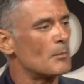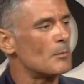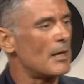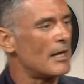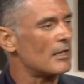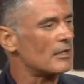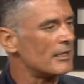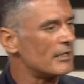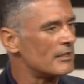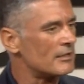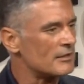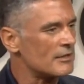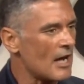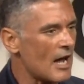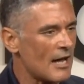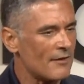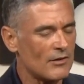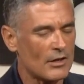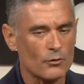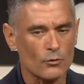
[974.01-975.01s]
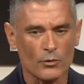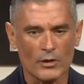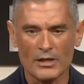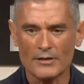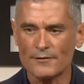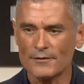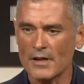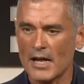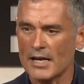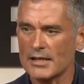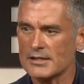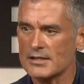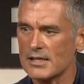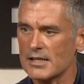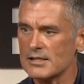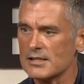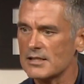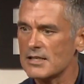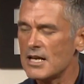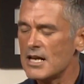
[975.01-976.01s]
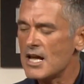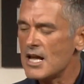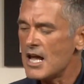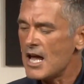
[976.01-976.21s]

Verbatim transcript: mammalian diving reflexes.